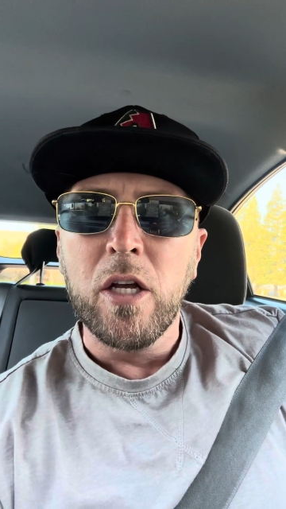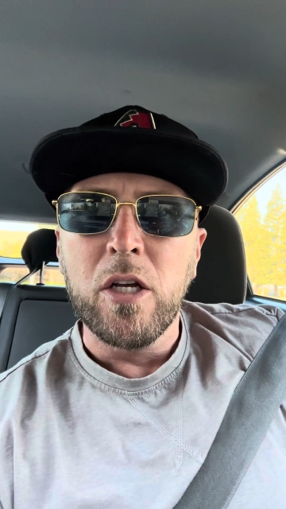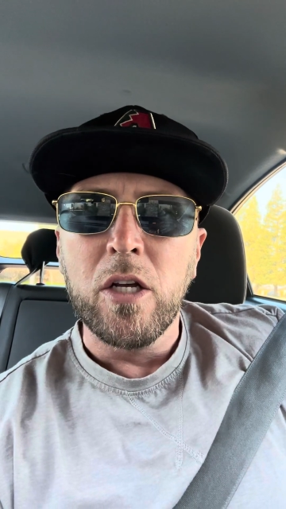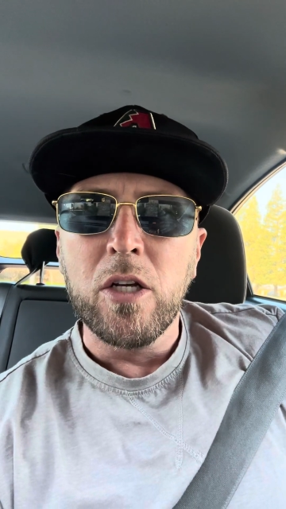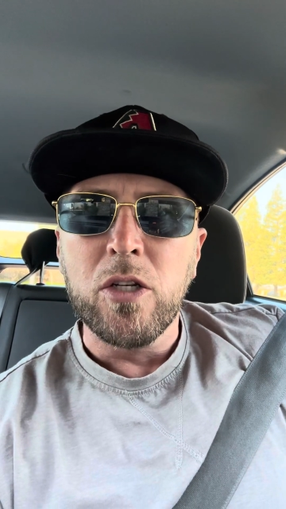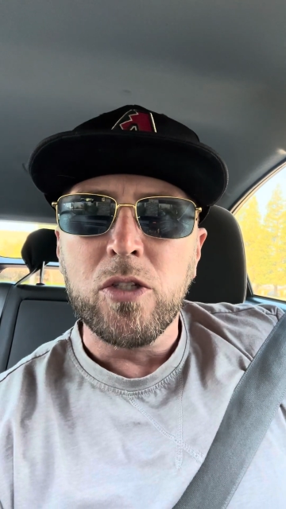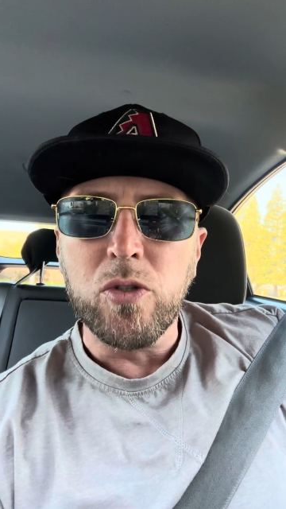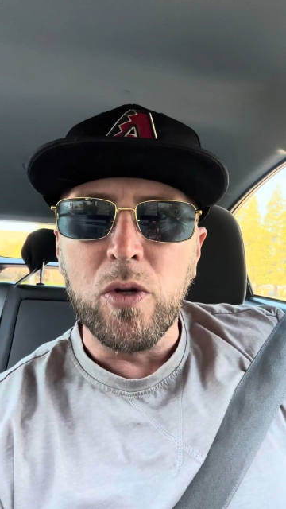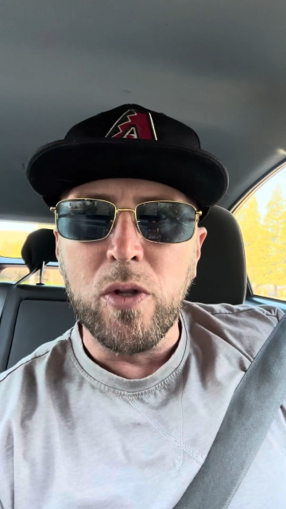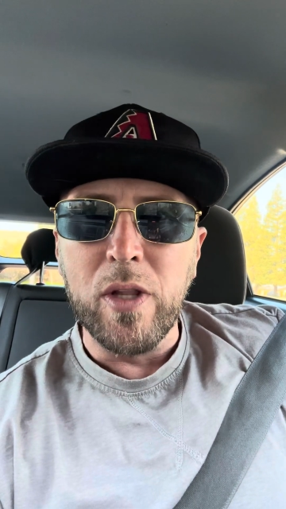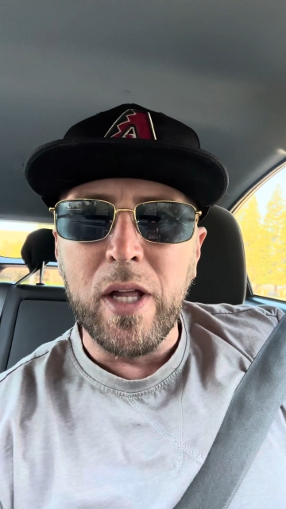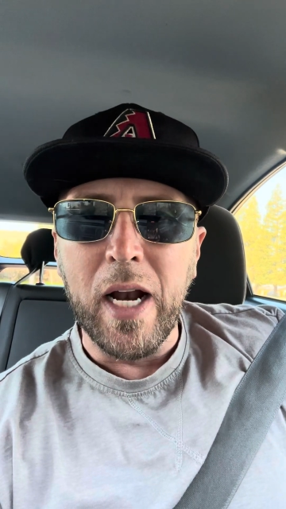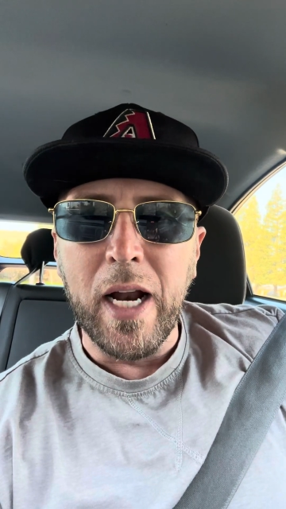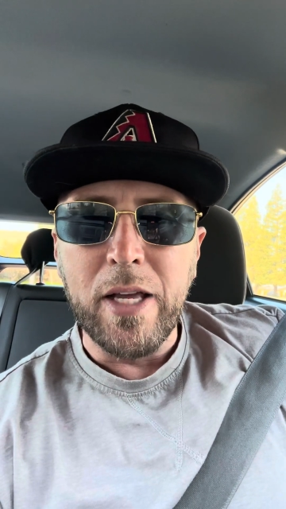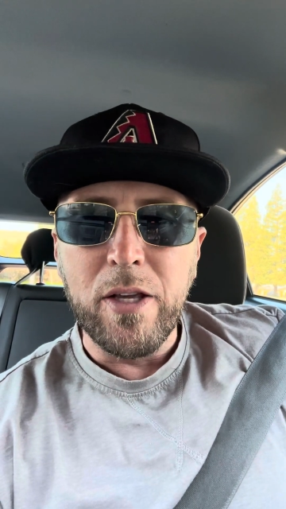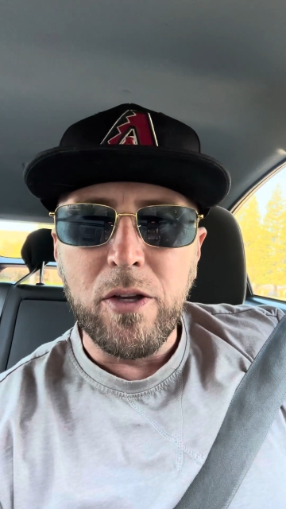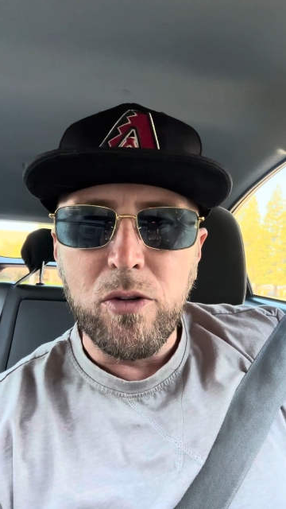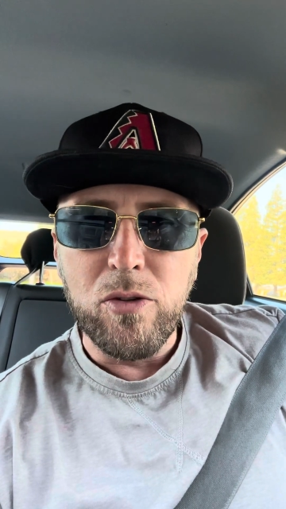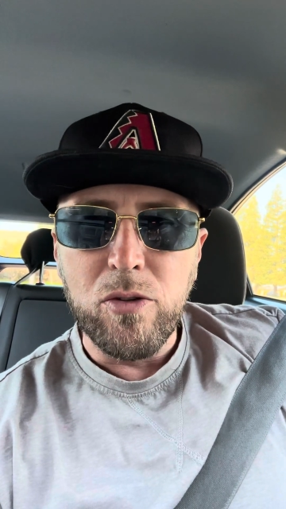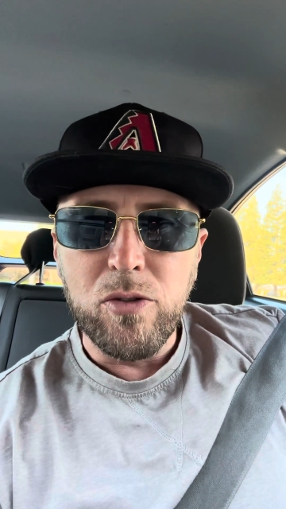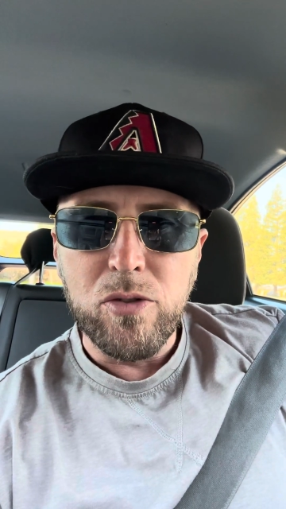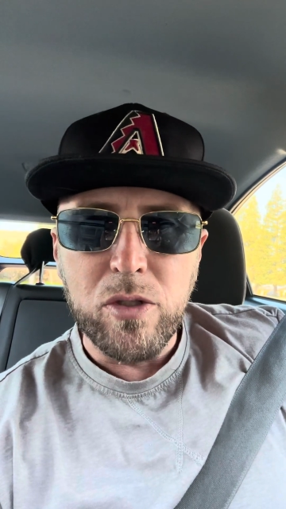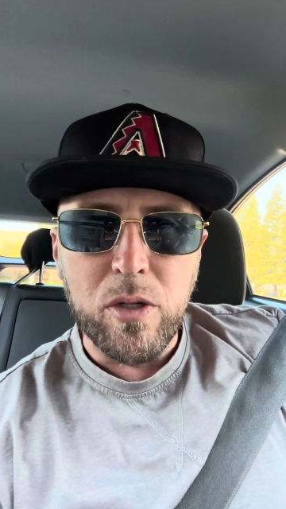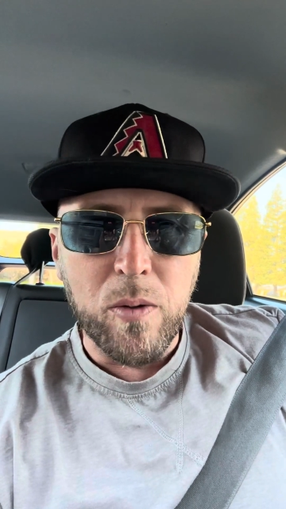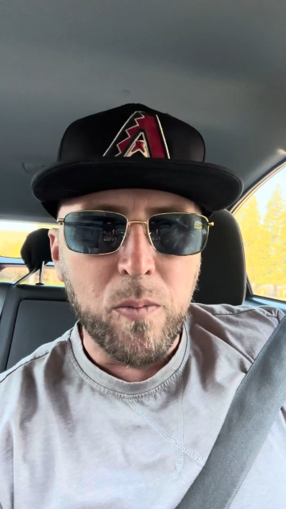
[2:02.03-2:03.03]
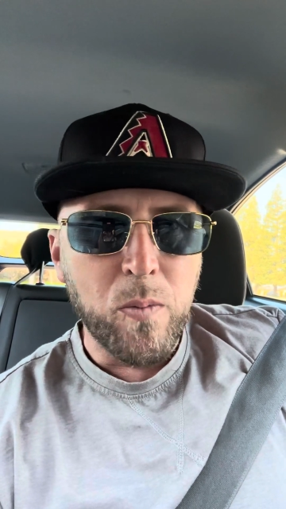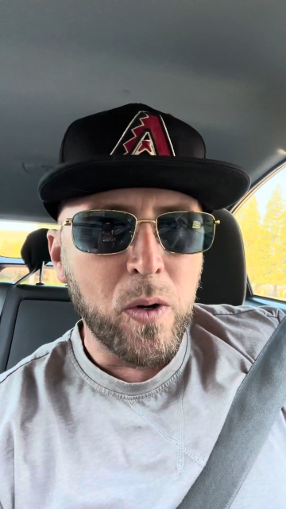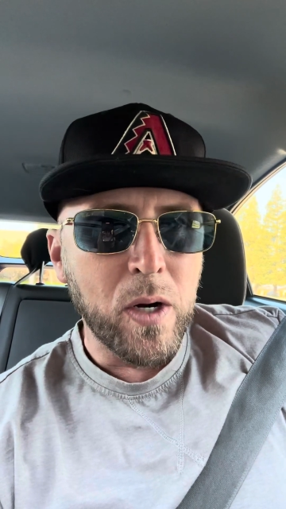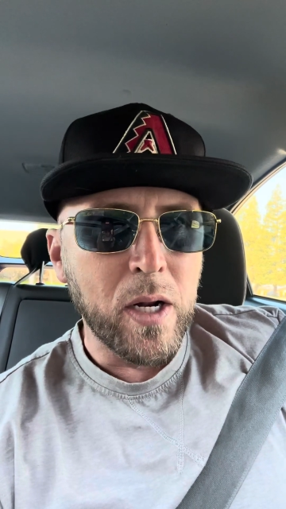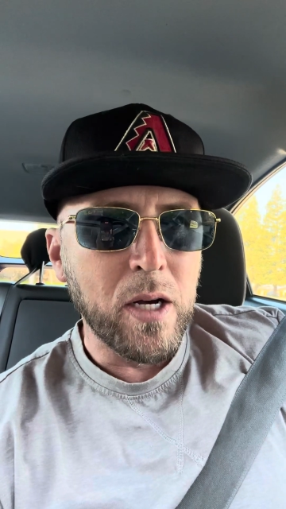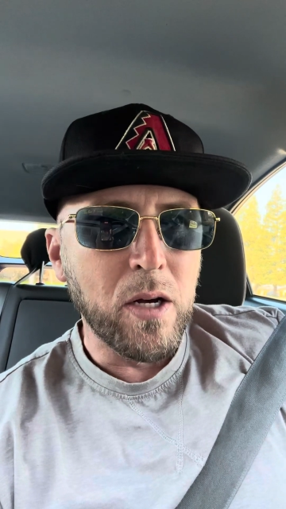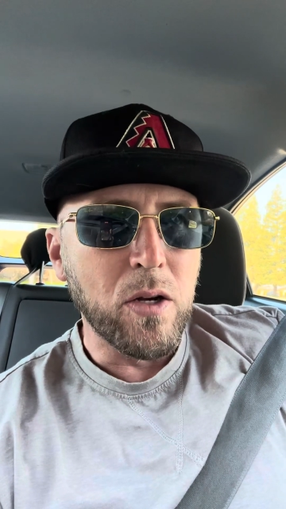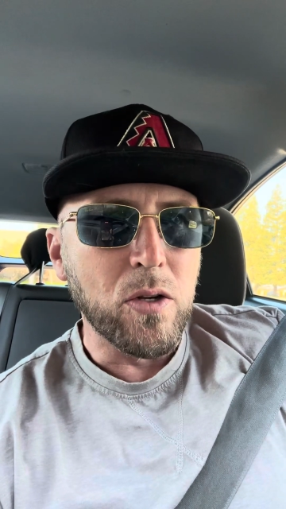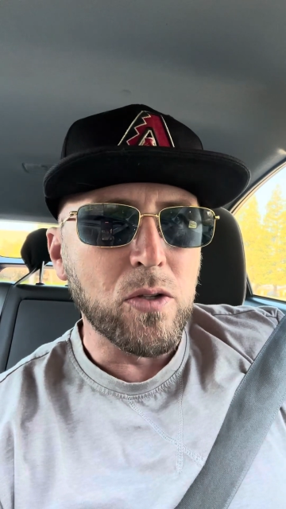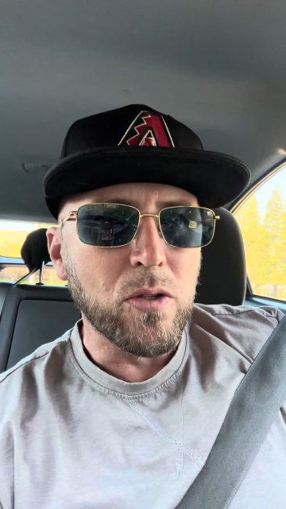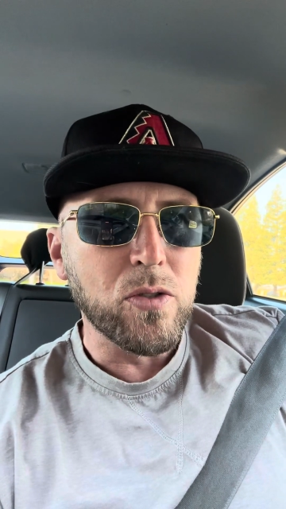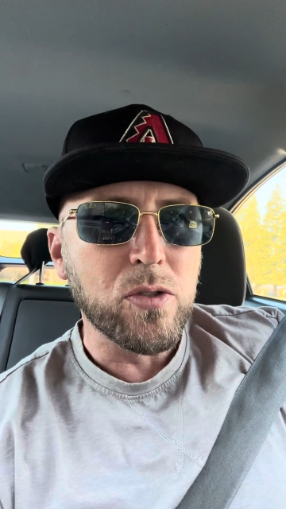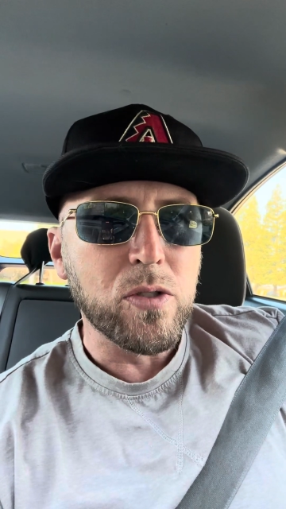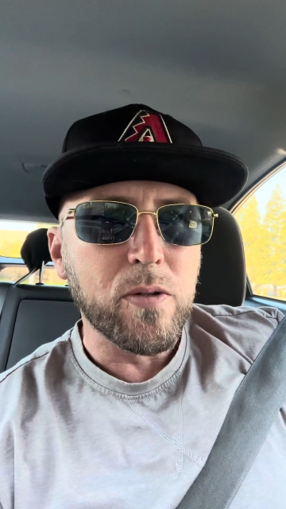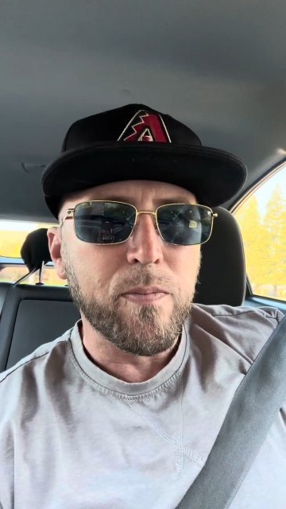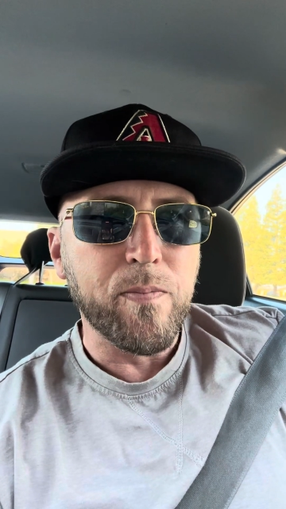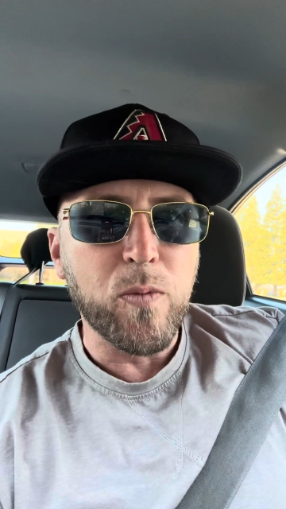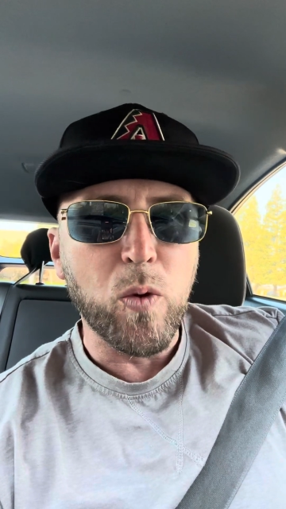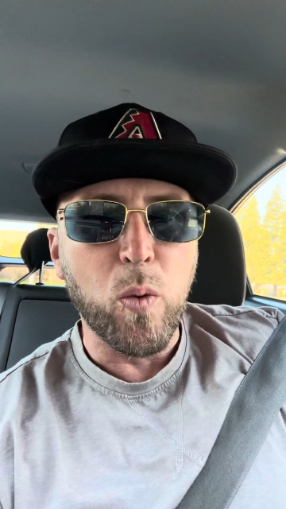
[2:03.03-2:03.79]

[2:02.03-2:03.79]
So then I used someone else.